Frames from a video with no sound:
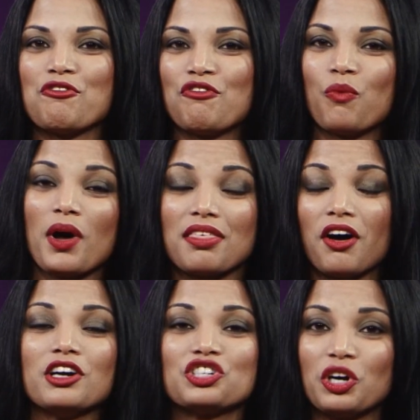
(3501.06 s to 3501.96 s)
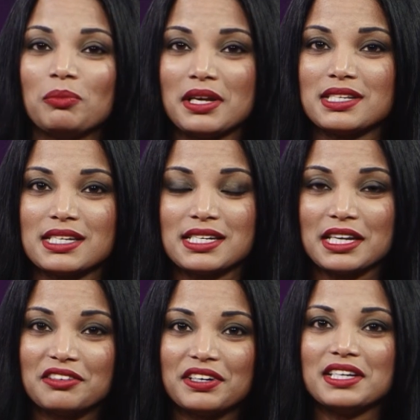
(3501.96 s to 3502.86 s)
with our Trailblazer
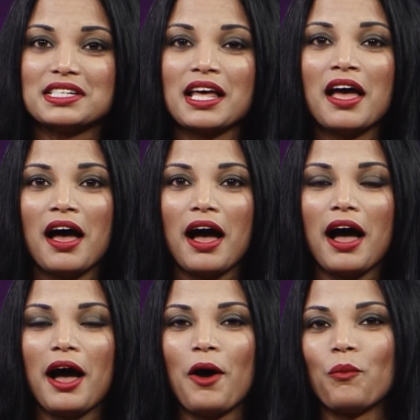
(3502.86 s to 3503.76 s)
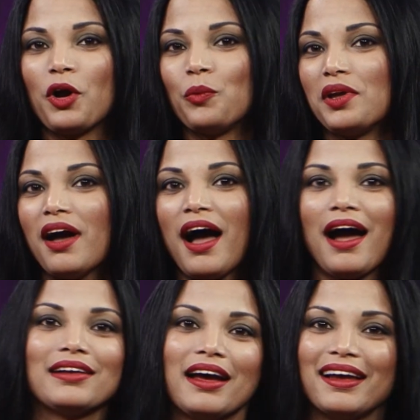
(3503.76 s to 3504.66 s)
series where we
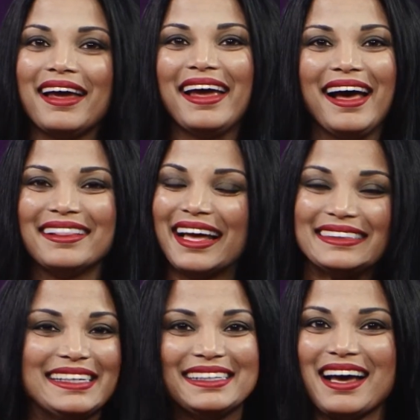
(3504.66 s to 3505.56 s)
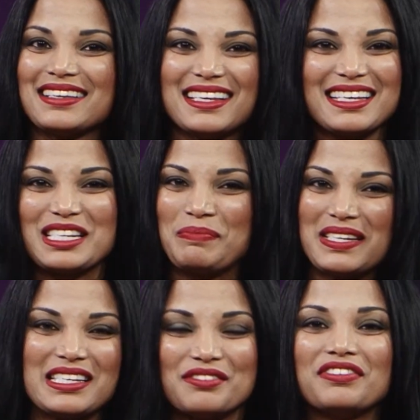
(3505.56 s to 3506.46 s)
highlight Latinas,
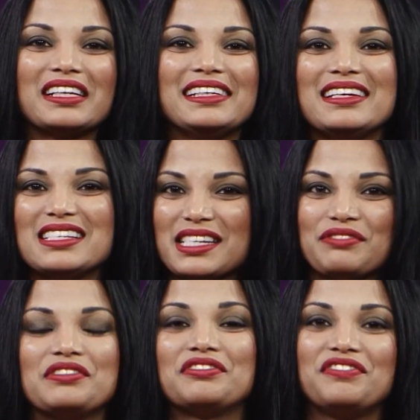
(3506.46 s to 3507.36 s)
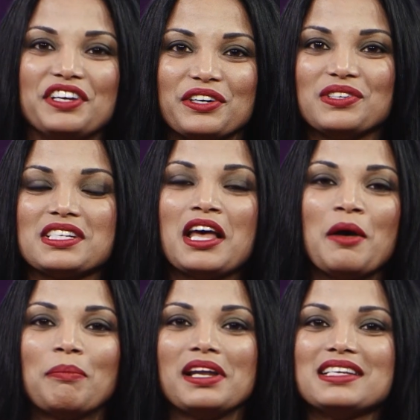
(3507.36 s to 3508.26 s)
specifically in different fields.
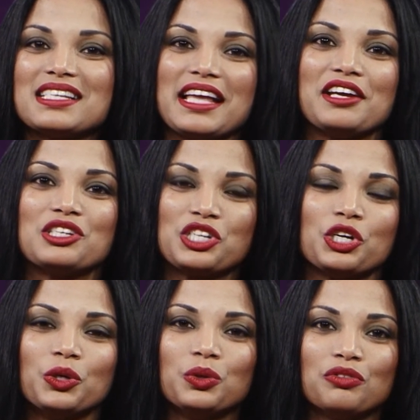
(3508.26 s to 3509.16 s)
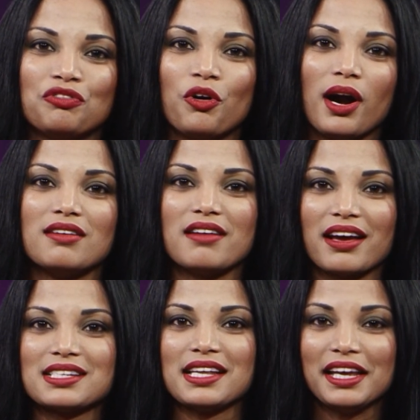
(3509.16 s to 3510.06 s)
Please stay tuned for our
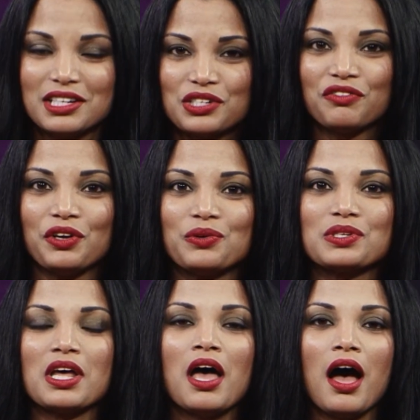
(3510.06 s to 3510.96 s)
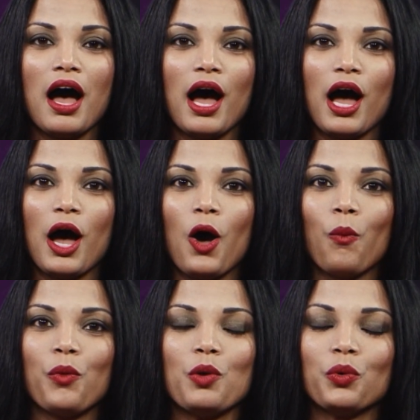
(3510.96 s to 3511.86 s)
next interviews.
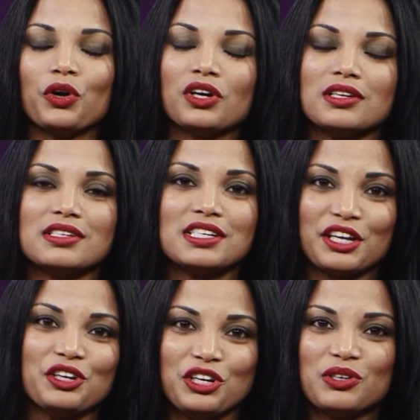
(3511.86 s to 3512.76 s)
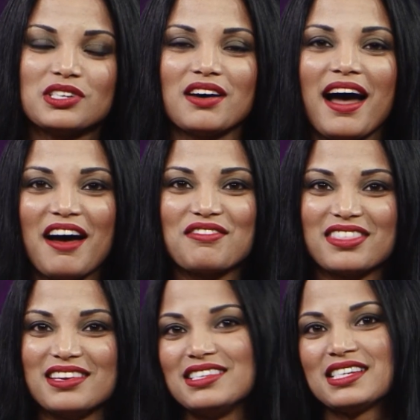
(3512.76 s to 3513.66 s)
We will continue to have
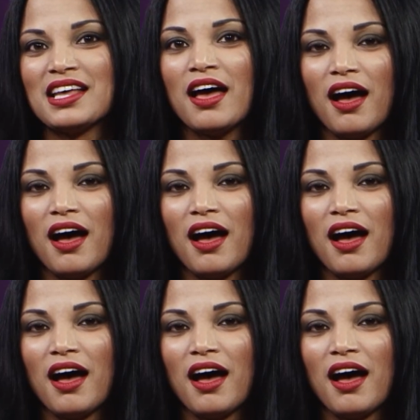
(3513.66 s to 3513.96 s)
these